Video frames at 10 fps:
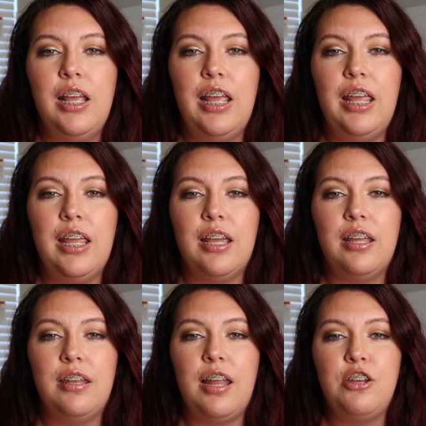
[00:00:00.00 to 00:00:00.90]

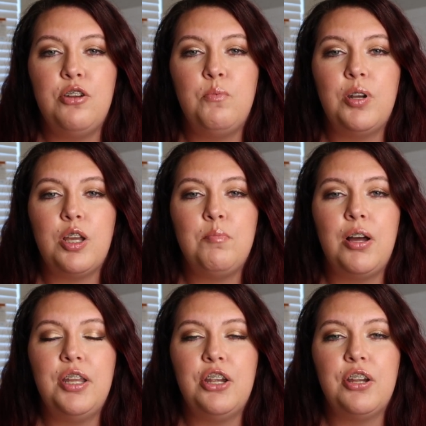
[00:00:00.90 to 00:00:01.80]
And I did want to come
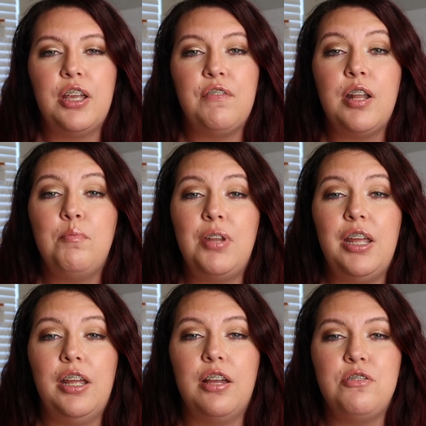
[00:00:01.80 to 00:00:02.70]
on here and give an
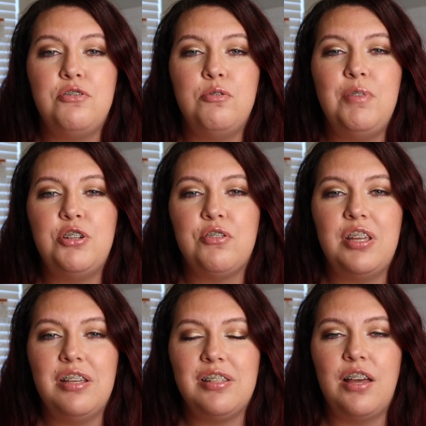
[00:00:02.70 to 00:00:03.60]
update because two major
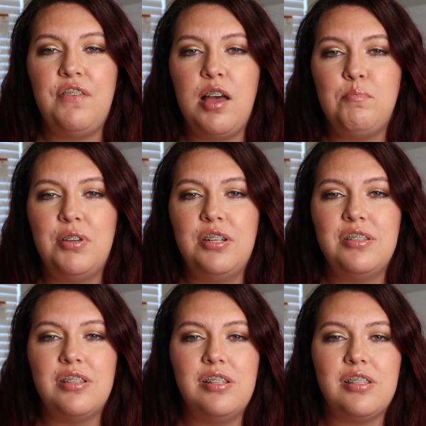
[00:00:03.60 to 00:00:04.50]
things have happened
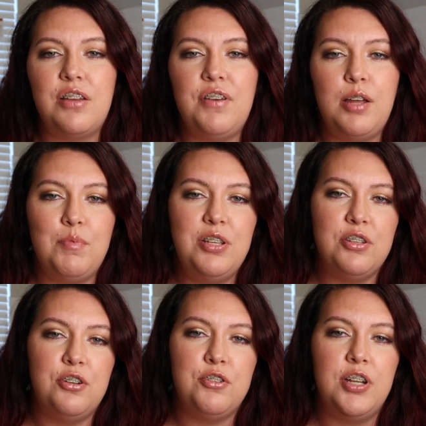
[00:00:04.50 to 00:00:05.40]
since I've had my
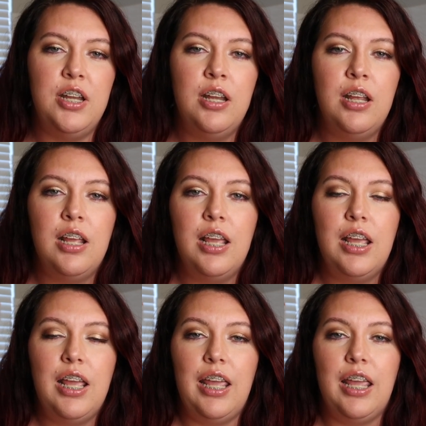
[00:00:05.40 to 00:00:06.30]
surgery,
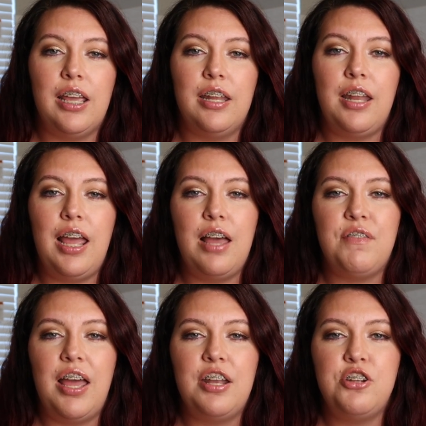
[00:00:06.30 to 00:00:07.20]
and I
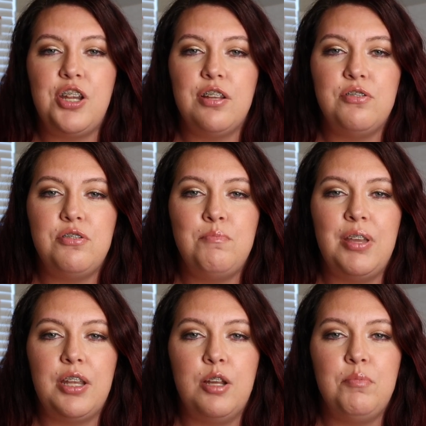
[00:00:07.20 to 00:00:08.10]
haven't had a chance to
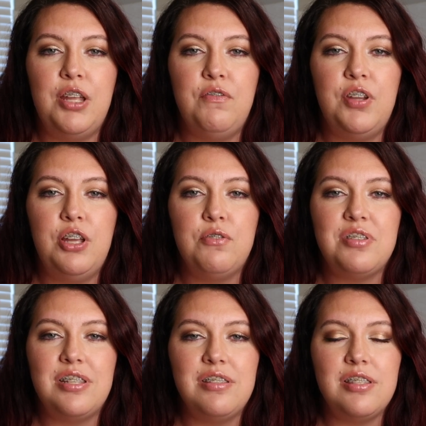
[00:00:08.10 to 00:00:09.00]
make an update video
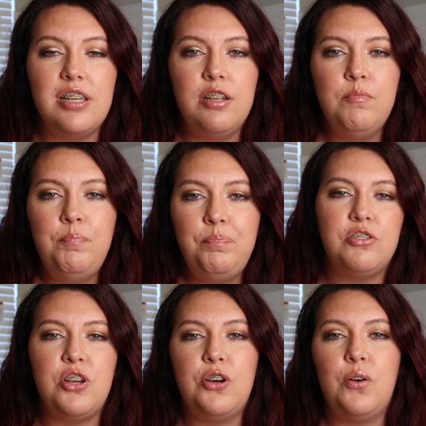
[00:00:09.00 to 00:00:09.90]
since then.
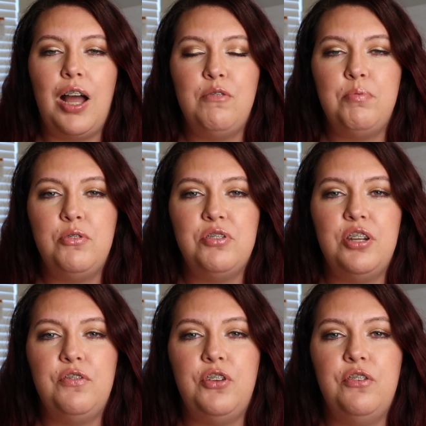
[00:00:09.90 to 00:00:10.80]
So I've posted
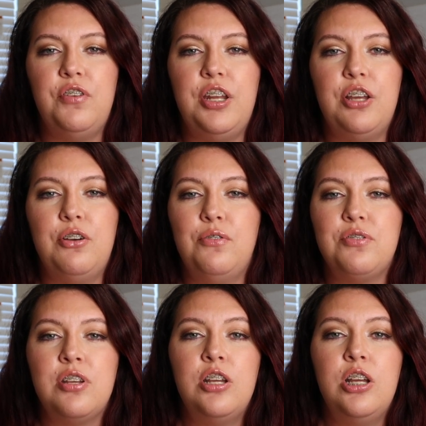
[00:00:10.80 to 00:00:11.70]
a few
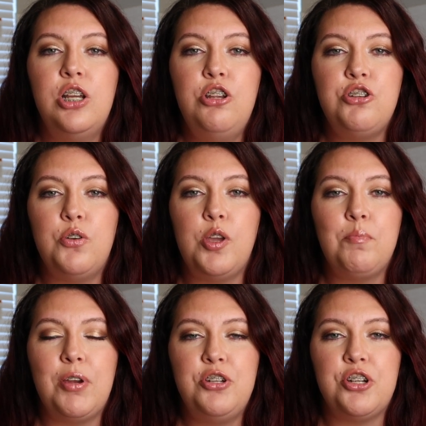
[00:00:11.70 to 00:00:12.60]
videos showing
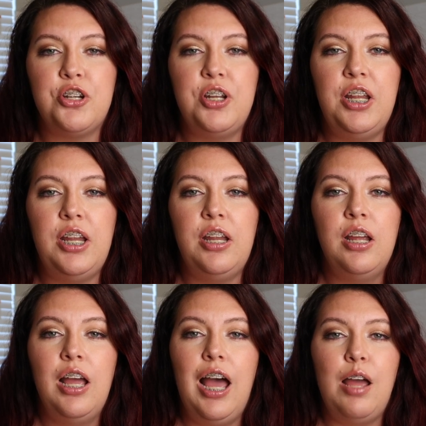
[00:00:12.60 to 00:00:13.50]
my journey.
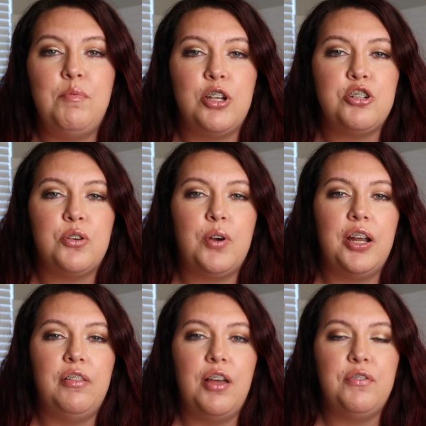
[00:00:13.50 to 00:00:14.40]
I'm not sure where
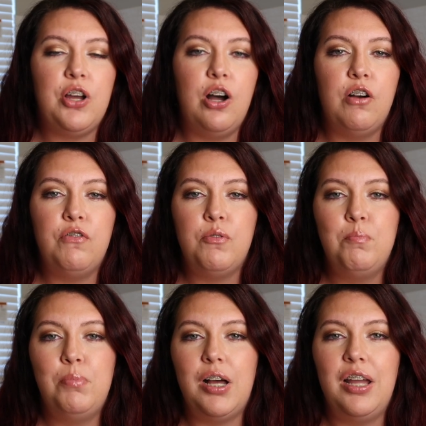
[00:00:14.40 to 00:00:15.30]
I left off,
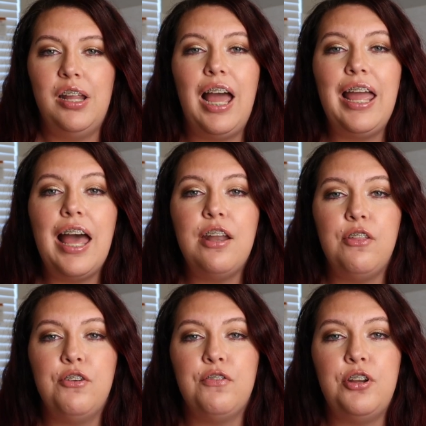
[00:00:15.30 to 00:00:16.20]
but I had
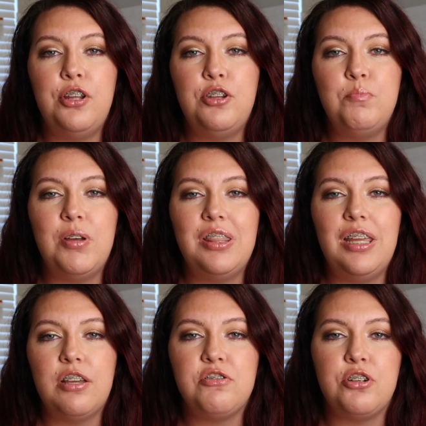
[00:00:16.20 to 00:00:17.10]
other footage, but the
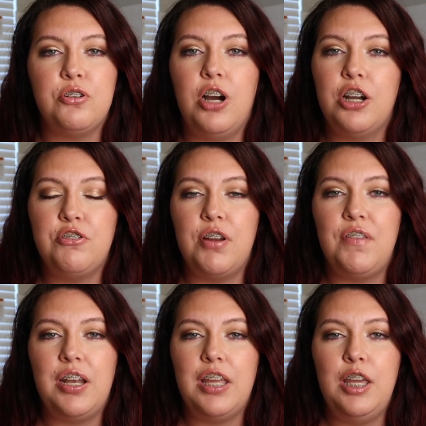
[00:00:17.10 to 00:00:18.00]
external hard drive
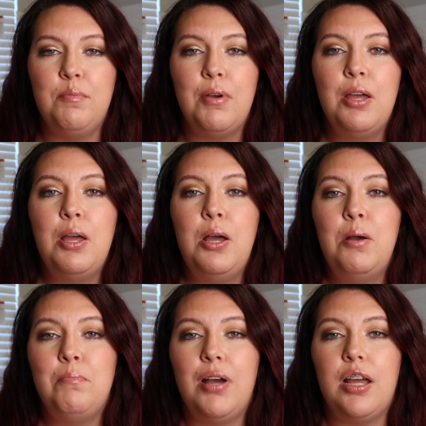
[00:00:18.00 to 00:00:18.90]
that I keep
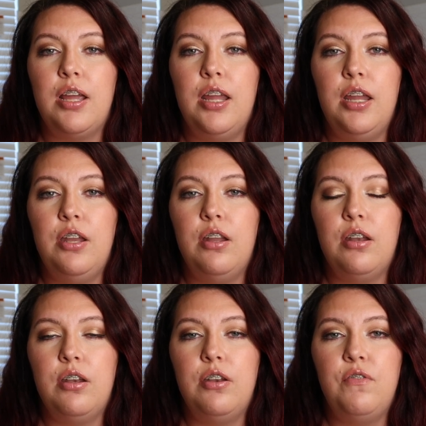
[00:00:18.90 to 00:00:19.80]
my
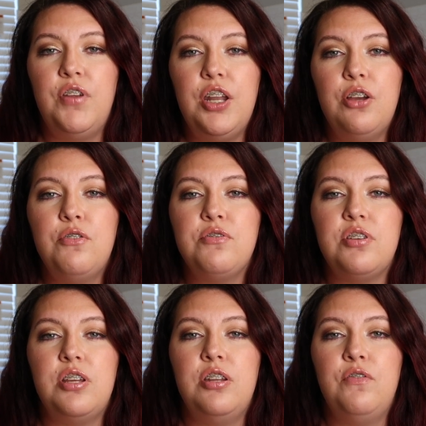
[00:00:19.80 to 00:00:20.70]
videos
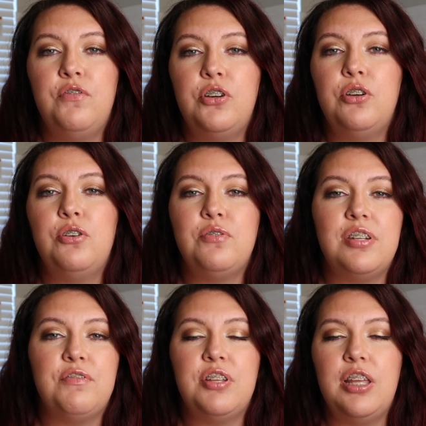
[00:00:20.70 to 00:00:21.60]
and photos and
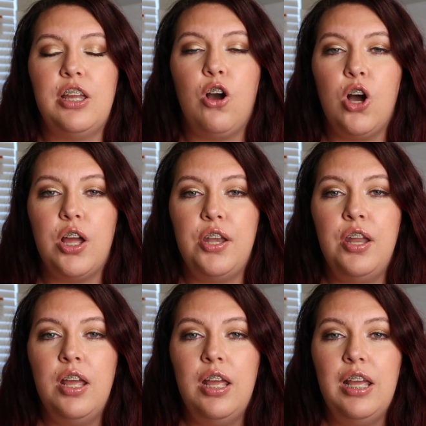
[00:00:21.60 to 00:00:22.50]
everything
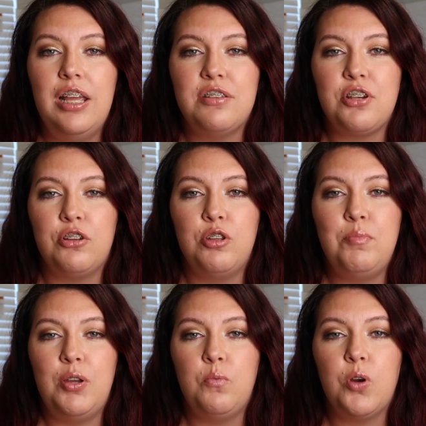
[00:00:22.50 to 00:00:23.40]
on is currently
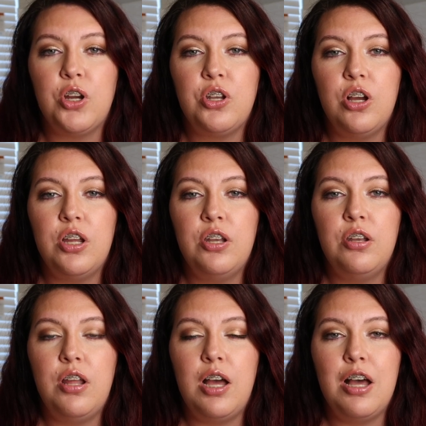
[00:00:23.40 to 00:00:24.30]
being worked on.